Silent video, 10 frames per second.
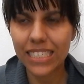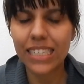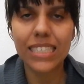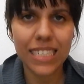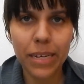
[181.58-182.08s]
in
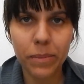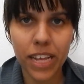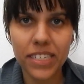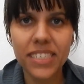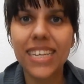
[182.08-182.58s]
the same
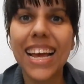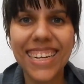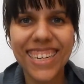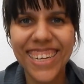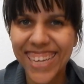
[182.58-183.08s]
letters?
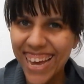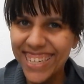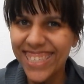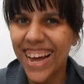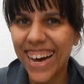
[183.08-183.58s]
And
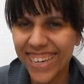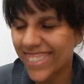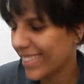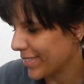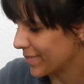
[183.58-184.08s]
yes, I
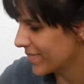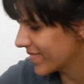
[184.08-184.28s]
do.